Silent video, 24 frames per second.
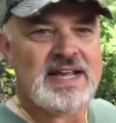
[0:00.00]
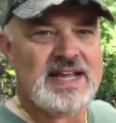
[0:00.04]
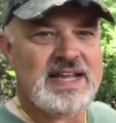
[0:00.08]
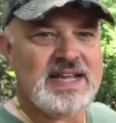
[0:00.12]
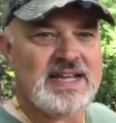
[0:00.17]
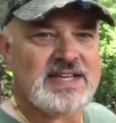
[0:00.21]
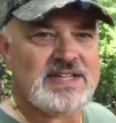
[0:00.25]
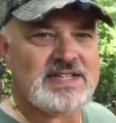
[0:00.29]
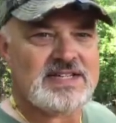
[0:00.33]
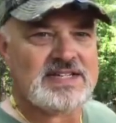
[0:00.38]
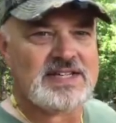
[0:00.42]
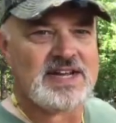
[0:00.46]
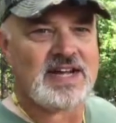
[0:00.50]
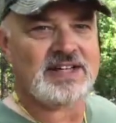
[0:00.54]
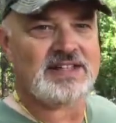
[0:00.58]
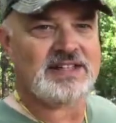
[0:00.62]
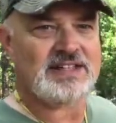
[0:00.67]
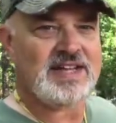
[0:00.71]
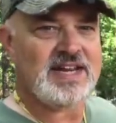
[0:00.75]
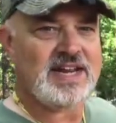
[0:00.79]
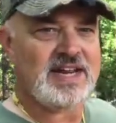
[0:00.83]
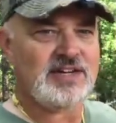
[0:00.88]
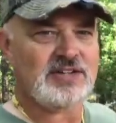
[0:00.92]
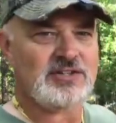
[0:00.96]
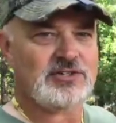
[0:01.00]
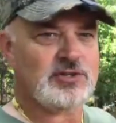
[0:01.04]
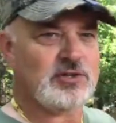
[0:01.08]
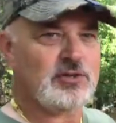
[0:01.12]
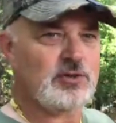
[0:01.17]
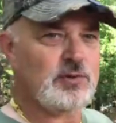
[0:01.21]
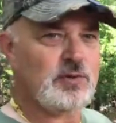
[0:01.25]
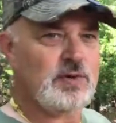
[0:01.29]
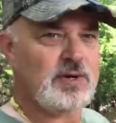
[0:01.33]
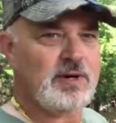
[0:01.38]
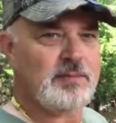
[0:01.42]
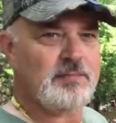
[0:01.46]
is a
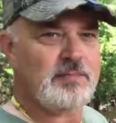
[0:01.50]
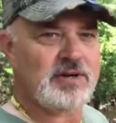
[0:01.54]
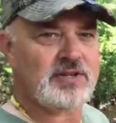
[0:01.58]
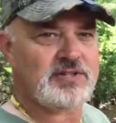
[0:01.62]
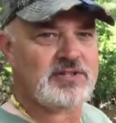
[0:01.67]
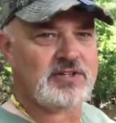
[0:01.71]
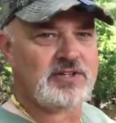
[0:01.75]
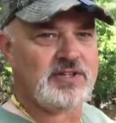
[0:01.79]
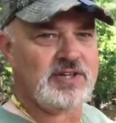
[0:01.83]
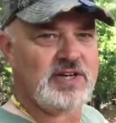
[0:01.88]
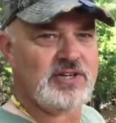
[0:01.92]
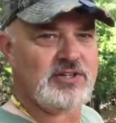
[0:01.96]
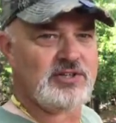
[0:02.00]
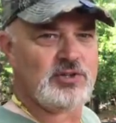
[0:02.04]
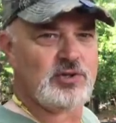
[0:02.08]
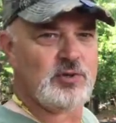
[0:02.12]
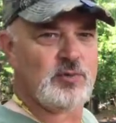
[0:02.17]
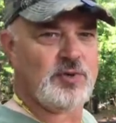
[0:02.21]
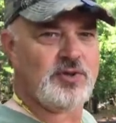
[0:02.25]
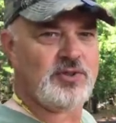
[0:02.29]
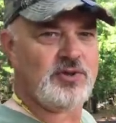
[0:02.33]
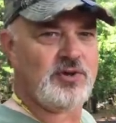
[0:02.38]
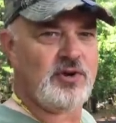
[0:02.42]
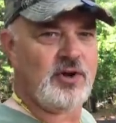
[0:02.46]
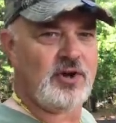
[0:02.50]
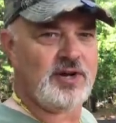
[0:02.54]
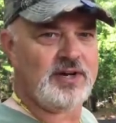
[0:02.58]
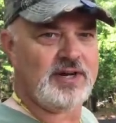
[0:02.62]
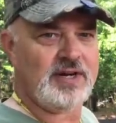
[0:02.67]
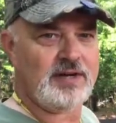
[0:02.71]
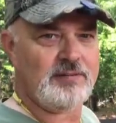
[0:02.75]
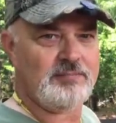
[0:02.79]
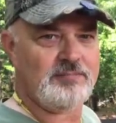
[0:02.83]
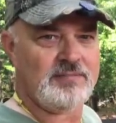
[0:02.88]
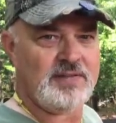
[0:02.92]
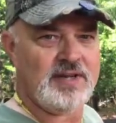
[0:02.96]
lean-to, but it's a lean-to with an
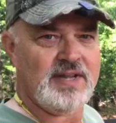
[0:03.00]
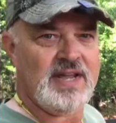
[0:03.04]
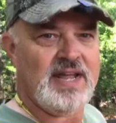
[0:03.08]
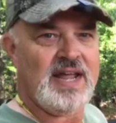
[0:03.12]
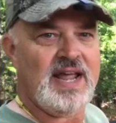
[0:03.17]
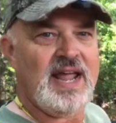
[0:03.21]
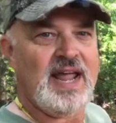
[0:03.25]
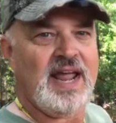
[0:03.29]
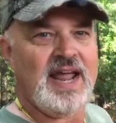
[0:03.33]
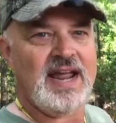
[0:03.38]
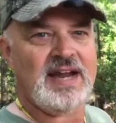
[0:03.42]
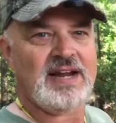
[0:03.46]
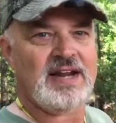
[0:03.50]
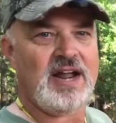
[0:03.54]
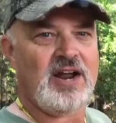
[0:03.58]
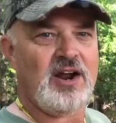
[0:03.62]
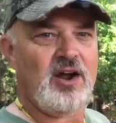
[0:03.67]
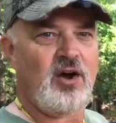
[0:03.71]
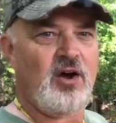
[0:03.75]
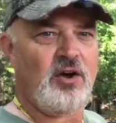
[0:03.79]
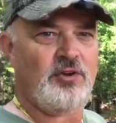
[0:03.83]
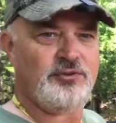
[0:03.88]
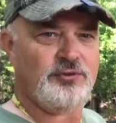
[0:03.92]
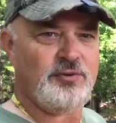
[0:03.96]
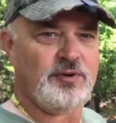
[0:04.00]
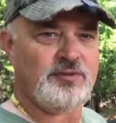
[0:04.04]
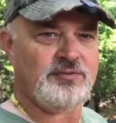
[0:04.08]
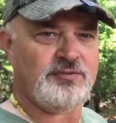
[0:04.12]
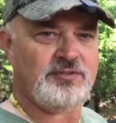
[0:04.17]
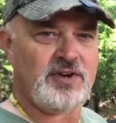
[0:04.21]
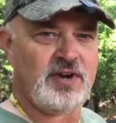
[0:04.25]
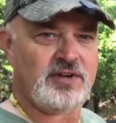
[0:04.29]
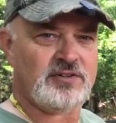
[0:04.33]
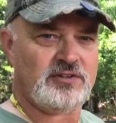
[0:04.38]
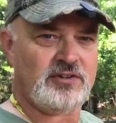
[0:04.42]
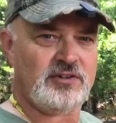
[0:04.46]
awning, and I also
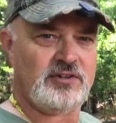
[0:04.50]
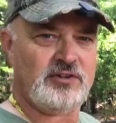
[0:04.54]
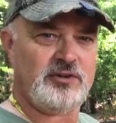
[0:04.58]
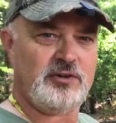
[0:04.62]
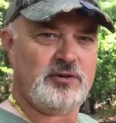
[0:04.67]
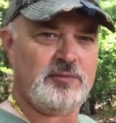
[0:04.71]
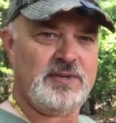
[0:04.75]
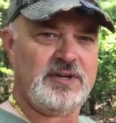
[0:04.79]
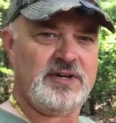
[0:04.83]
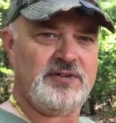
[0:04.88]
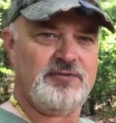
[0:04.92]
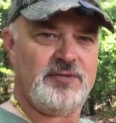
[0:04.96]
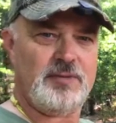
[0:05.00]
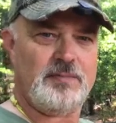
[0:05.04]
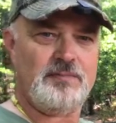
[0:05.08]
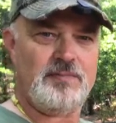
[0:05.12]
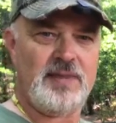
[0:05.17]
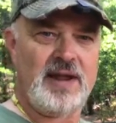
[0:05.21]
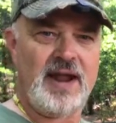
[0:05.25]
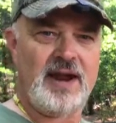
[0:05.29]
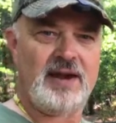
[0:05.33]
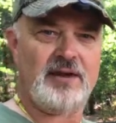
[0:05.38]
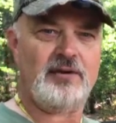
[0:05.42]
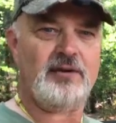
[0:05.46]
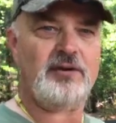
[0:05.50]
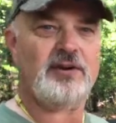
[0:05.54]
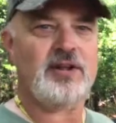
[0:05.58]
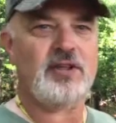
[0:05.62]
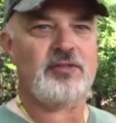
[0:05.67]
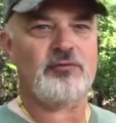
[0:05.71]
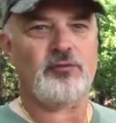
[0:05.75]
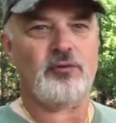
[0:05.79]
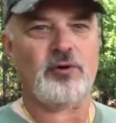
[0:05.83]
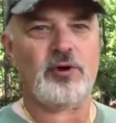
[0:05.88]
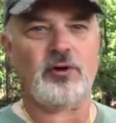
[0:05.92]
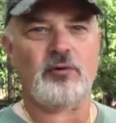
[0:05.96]
have tucked a little bit of the back
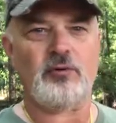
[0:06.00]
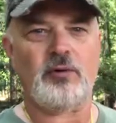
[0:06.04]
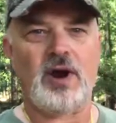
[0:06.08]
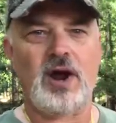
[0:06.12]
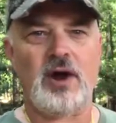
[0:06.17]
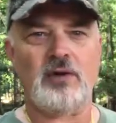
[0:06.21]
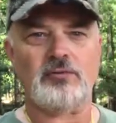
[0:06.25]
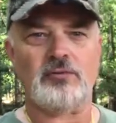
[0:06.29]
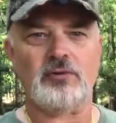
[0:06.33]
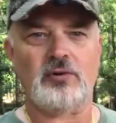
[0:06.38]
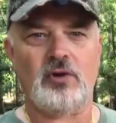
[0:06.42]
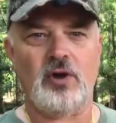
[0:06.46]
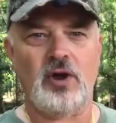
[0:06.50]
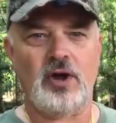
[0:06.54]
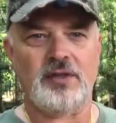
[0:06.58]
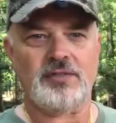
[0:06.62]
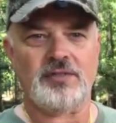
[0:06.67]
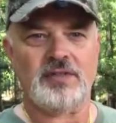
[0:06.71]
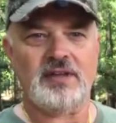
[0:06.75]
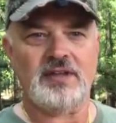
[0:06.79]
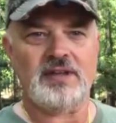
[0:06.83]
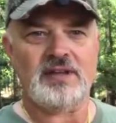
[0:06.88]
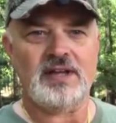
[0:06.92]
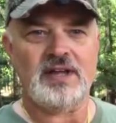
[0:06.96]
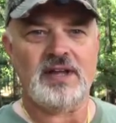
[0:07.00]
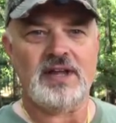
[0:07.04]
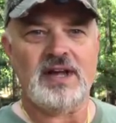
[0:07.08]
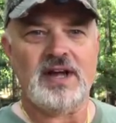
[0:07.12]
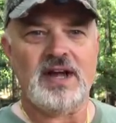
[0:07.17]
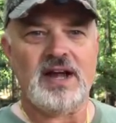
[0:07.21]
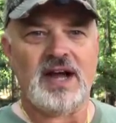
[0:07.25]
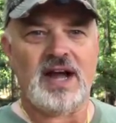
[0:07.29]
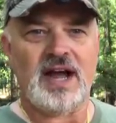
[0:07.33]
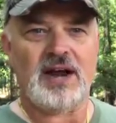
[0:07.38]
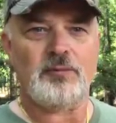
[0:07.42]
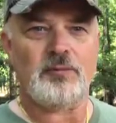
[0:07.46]
underneath for a ground cloth.
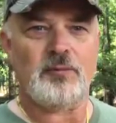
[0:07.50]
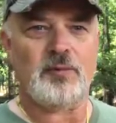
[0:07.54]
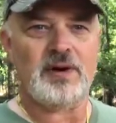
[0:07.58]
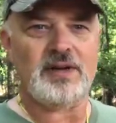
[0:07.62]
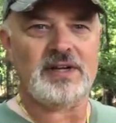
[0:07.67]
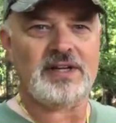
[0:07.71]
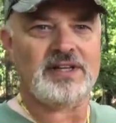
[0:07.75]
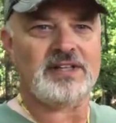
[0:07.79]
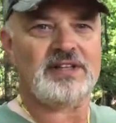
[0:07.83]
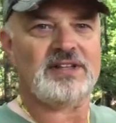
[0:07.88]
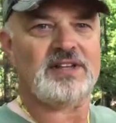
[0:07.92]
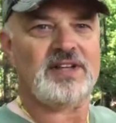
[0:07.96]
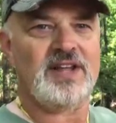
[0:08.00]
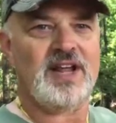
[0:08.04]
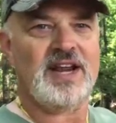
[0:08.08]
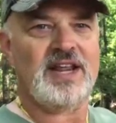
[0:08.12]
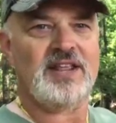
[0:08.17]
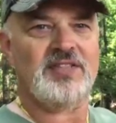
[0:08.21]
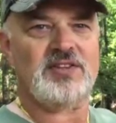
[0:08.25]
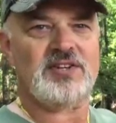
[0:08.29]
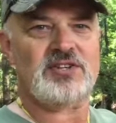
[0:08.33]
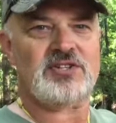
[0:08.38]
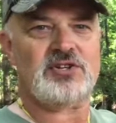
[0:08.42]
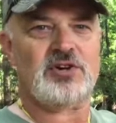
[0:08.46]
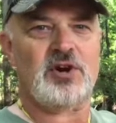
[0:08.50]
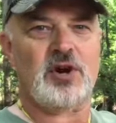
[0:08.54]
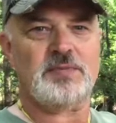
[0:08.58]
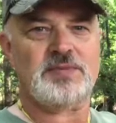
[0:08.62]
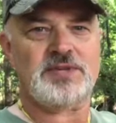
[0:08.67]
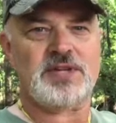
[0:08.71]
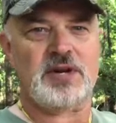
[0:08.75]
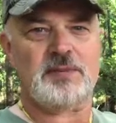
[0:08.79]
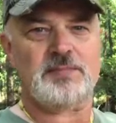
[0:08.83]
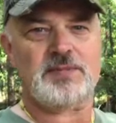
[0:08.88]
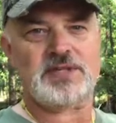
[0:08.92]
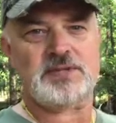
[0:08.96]
I really like this
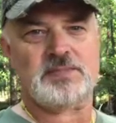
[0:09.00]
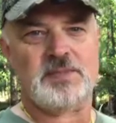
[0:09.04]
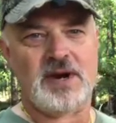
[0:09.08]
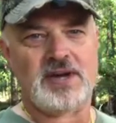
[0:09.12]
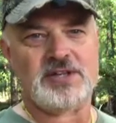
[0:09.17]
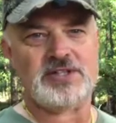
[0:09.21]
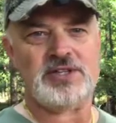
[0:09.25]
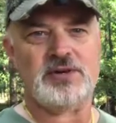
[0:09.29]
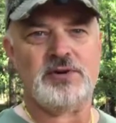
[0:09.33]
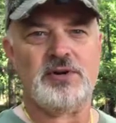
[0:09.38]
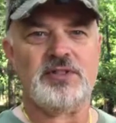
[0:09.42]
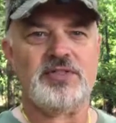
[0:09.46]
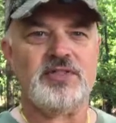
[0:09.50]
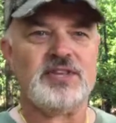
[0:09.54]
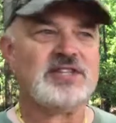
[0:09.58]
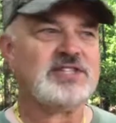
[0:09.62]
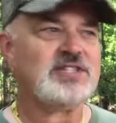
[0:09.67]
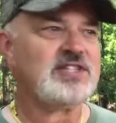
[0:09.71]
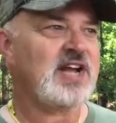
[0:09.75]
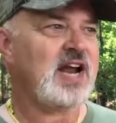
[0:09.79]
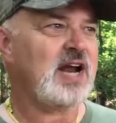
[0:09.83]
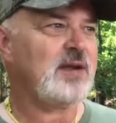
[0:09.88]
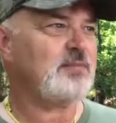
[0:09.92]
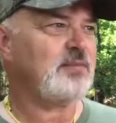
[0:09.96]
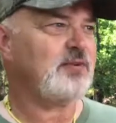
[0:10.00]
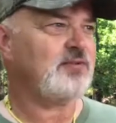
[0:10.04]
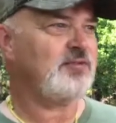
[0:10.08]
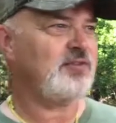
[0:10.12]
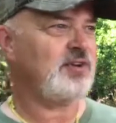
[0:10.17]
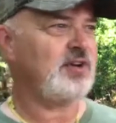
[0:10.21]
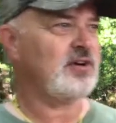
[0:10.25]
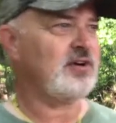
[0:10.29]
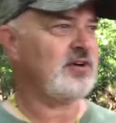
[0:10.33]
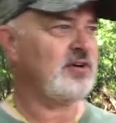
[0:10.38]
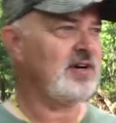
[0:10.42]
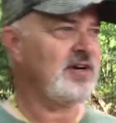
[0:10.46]
tarp setup, especially this time
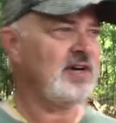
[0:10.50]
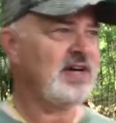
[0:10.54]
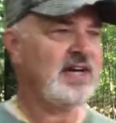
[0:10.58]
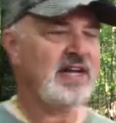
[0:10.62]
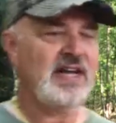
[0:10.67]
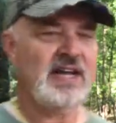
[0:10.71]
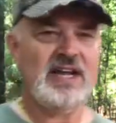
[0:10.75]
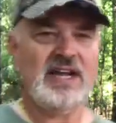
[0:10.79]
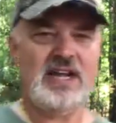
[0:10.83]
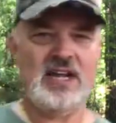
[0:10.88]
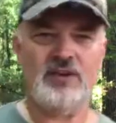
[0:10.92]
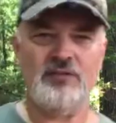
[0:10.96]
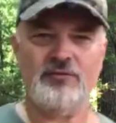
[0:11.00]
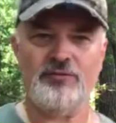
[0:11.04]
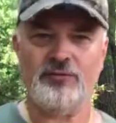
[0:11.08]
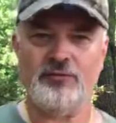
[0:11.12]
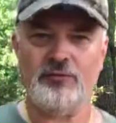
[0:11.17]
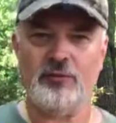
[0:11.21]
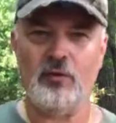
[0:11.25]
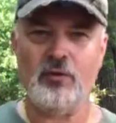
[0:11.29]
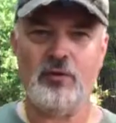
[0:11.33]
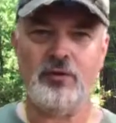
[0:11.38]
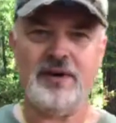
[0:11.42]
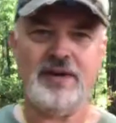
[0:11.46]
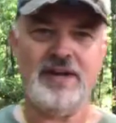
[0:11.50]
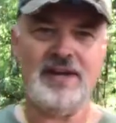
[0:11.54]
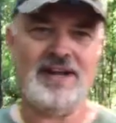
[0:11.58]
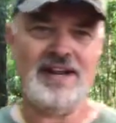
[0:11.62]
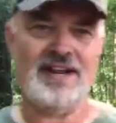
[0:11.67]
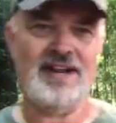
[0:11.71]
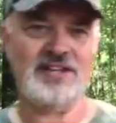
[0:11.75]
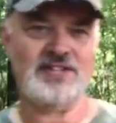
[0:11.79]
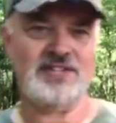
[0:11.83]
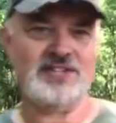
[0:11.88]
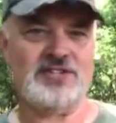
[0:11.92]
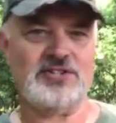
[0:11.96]
of year in Florida
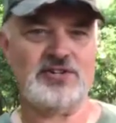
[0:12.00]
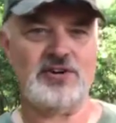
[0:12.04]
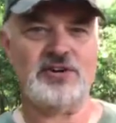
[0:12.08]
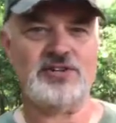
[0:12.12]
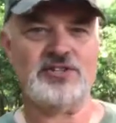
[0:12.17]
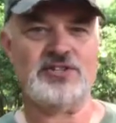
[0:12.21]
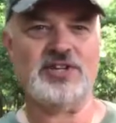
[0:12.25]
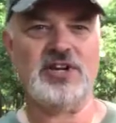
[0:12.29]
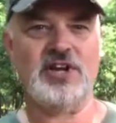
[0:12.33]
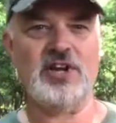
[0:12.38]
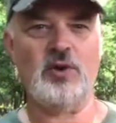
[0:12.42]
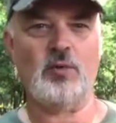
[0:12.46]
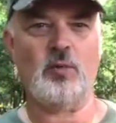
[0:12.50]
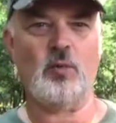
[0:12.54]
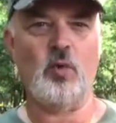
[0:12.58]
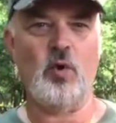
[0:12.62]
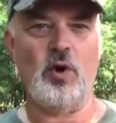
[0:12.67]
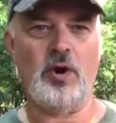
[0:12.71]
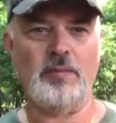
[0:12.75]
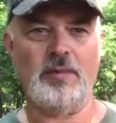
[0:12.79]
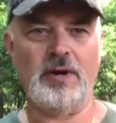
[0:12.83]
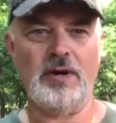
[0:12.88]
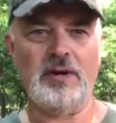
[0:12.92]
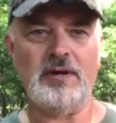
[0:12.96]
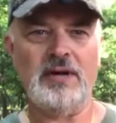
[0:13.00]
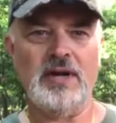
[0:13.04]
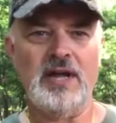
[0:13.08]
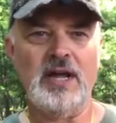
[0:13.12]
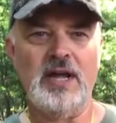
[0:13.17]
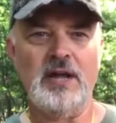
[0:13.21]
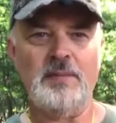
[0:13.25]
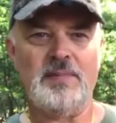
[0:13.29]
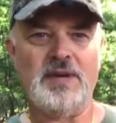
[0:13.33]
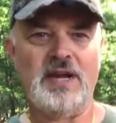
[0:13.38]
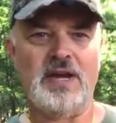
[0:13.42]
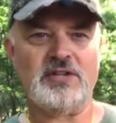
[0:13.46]
and as it starts to get warmer,
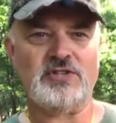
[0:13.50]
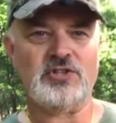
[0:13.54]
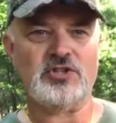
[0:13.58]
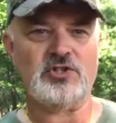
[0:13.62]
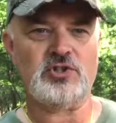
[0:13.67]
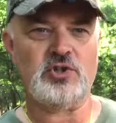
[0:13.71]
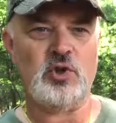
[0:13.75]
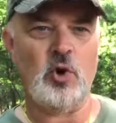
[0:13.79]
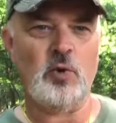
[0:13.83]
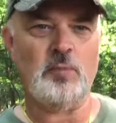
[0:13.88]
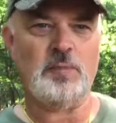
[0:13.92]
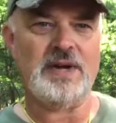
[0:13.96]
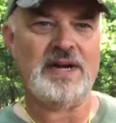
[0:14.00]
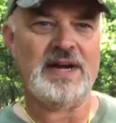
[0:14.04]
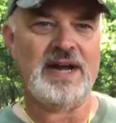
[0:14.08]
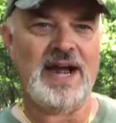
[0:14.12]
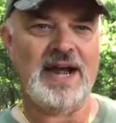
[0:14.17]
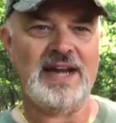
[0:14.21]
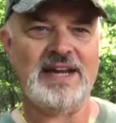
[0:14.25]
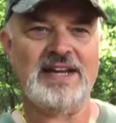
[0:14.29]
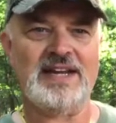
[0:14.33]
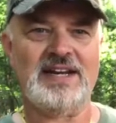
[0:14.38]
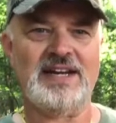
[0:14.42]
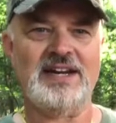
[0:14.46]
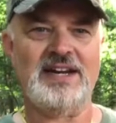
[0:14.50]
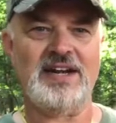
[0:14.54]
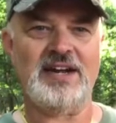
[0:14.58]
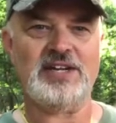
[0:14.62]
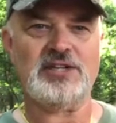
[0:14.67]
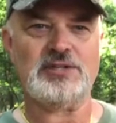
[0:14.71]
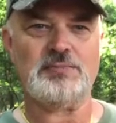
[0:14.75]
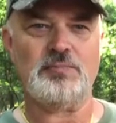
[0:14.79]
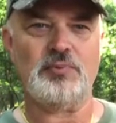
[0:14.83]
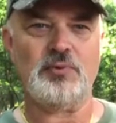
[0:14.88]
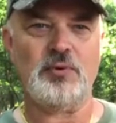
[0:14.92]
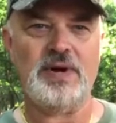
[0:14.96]
because it's open, I get a
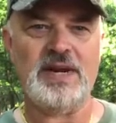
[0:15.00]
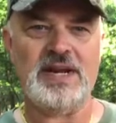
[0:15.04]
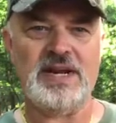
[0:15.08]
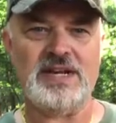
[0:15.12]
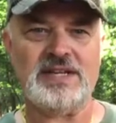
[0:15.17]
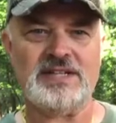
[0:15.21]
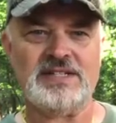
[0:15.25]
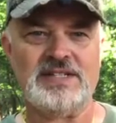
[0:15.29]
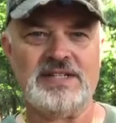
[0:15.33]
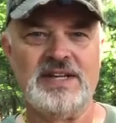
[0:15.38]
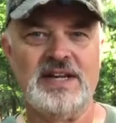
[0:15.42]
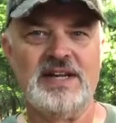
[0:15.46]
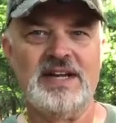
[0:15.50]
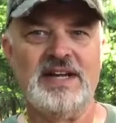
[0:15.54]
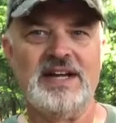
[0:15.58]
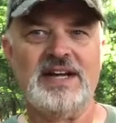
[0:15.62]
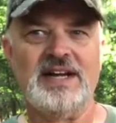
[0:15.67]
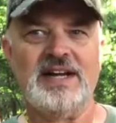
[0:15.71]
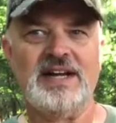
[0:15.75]
nice breeze.